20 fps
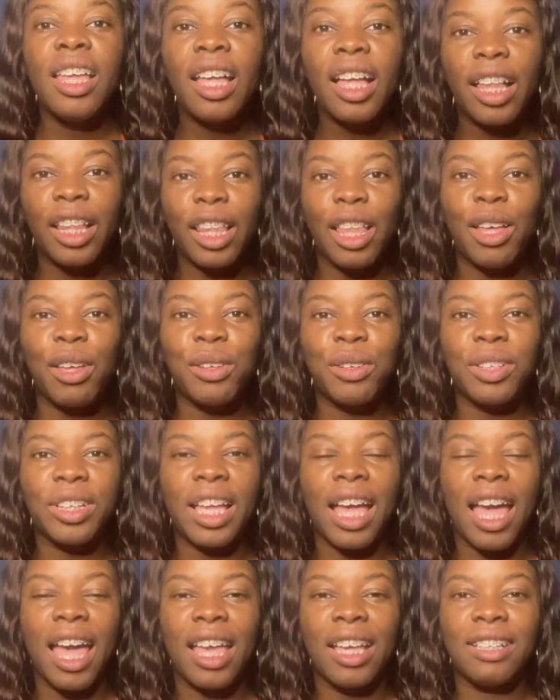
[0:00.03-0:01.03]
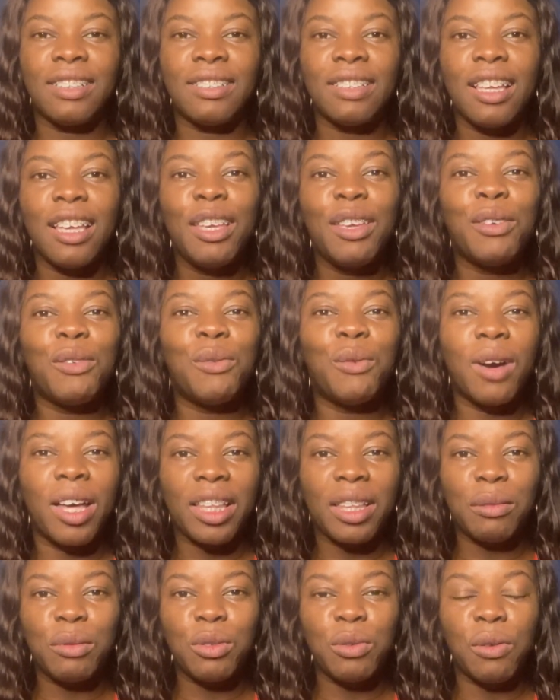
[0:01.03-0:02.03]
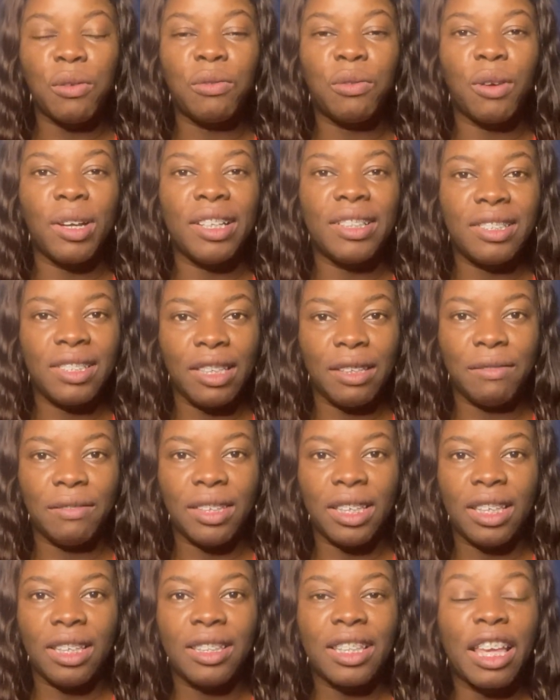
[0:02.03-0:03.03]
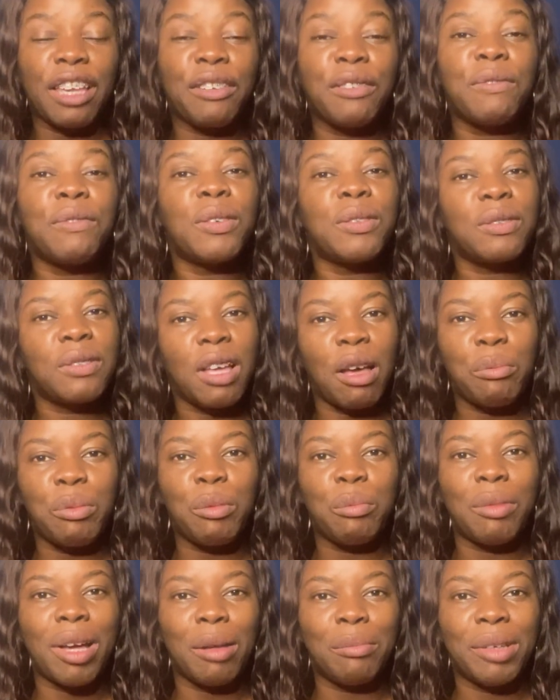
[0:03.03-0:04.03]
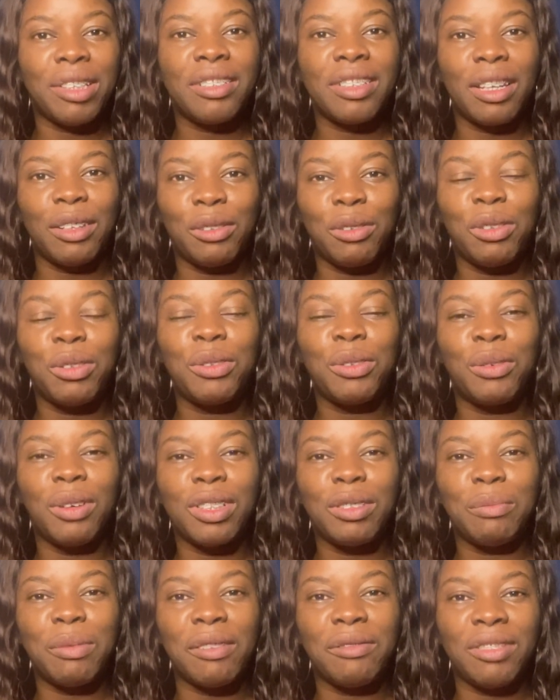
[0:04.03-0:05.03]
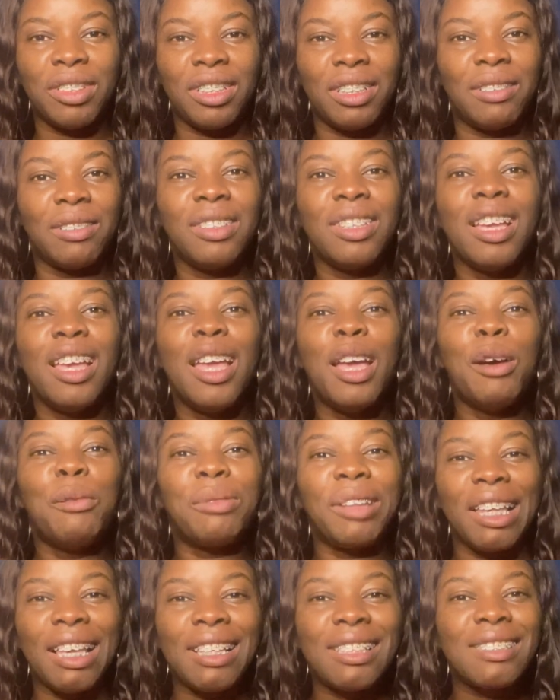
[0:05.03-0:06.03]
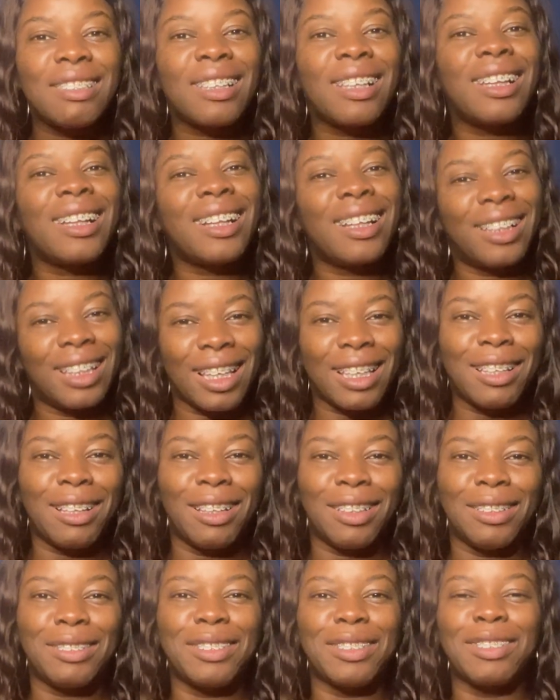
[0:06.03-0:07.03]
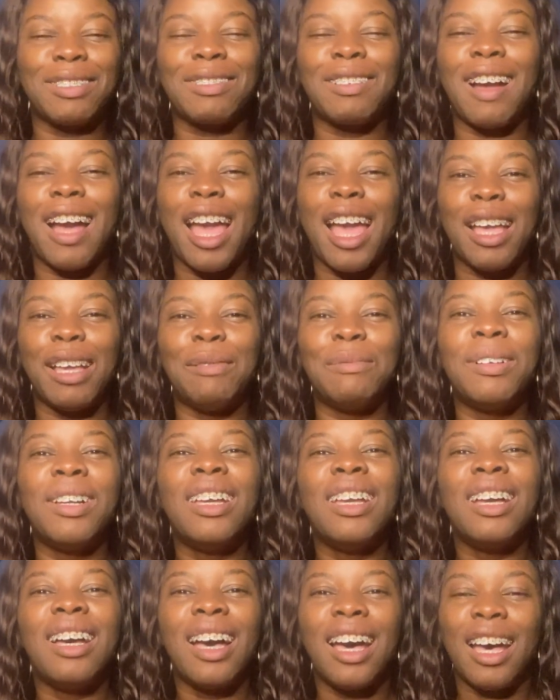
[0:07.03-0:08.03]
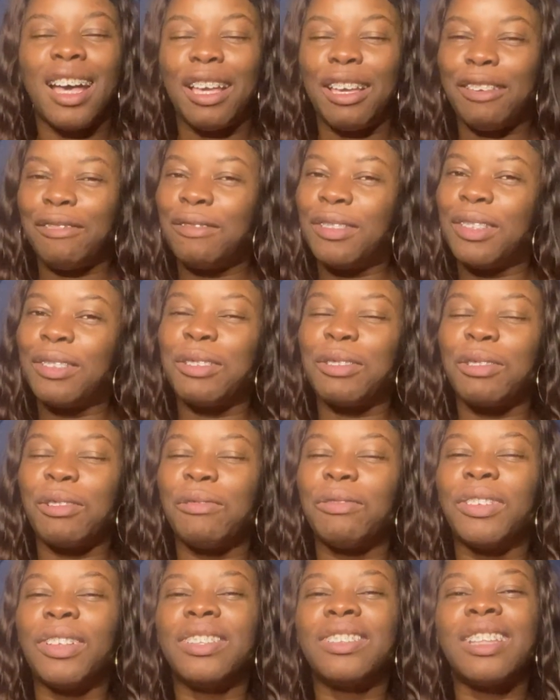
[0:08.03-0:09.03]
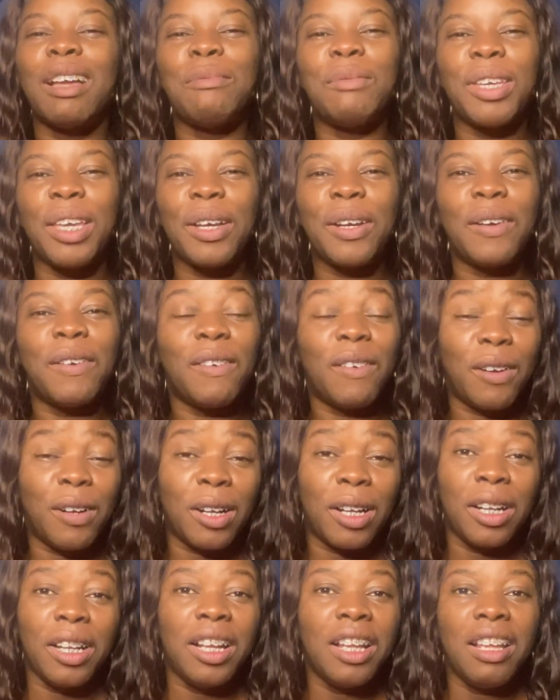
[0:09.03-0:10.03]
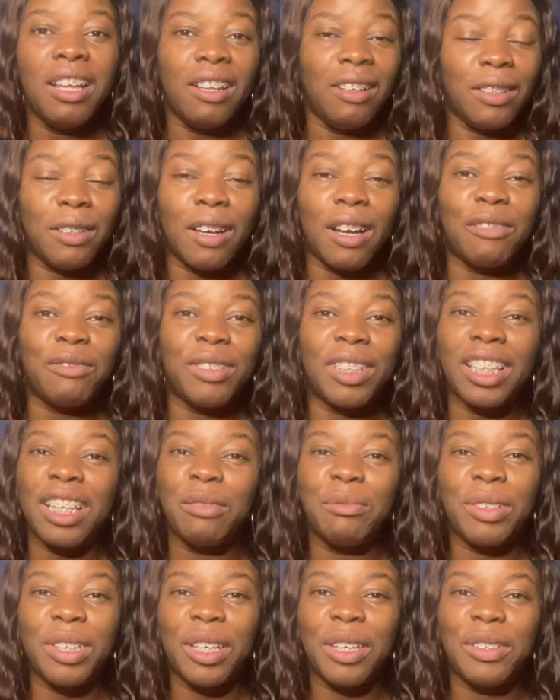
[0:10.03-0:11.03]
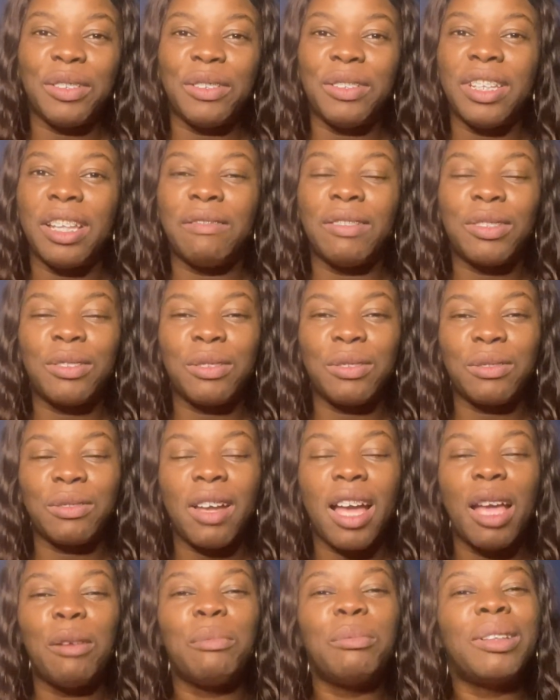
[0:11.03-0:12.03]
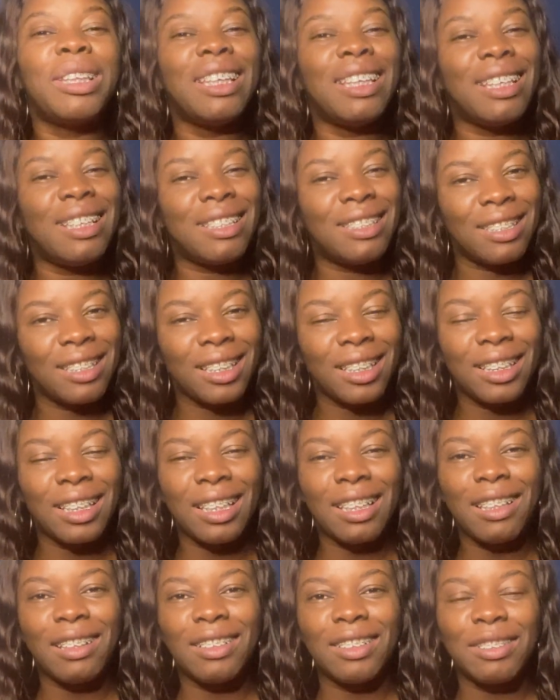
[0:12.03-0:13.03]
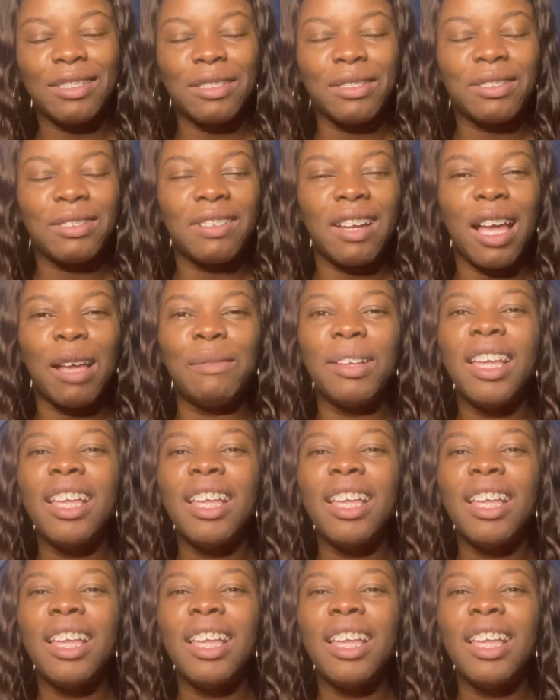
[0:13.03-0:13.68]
Hello guys, welcome to Wofoy TV. Thank you for stopping by my channel to watch my video. Please click on the subscribe if this is your first time here or you have been coming here and you never subscribe. Please click on the subscribe.